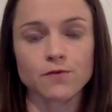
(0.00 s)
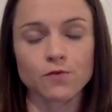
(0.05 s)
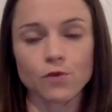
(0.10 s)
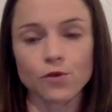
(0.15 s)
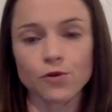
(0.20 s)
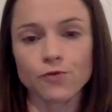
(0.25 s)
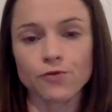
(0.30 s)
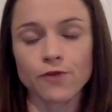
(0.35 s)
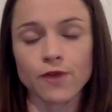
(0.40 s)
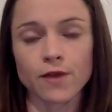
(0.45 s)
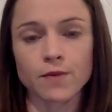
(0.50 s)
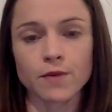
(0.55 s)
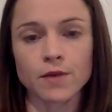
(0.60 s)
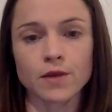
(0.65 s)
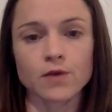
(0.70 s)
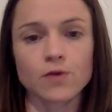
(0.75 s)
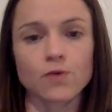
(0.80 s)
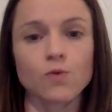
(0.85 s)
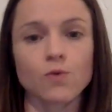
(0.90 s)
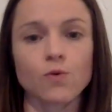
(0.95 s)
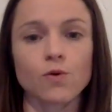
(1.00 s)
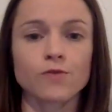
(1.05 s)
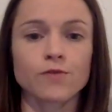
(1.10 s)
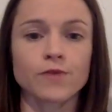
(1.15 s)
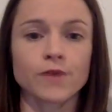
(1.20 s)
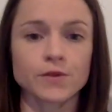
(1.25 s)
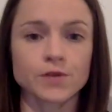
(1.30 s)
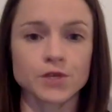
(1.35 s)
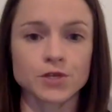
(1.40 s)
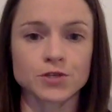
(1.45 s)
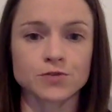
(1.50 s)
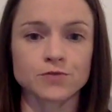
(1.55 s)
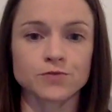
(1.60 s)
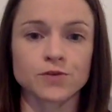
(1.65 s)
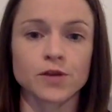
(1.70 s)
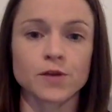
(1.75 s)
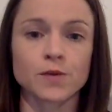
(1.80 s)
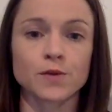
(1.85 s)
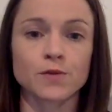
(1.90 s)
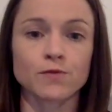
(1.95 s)
floor framing, or foundation
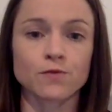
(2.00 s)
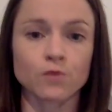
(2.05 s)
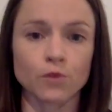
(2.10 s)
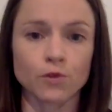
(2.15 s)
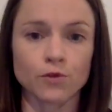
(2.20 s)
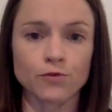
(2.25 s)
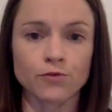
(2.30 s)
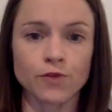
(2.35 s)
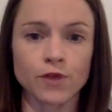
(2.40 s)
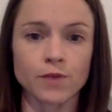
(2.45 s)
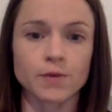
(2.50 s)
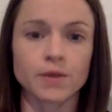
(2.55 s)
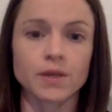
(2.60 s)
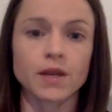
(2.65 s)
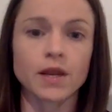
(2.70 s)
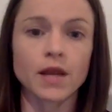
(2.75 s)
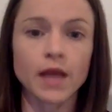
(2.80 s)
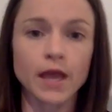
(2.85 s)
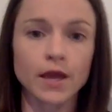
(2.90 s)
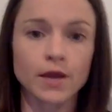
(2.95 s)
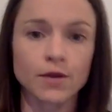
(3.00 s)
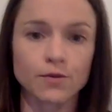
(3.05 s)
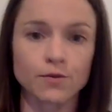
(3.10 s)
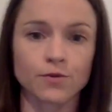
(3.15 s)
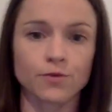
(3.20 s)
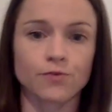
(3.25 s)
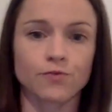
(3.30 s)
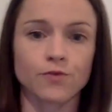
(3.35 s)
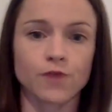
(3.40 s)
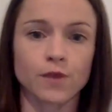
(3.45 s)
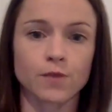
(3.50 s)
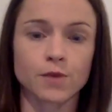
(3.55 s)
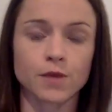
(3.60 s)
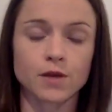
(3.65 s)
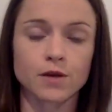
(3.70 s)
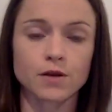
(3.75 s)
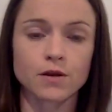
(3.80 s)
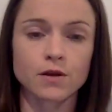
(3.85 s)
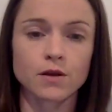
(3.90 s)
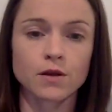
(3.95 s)
framing, floor framing, and roof
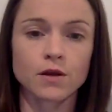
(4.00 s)
framing.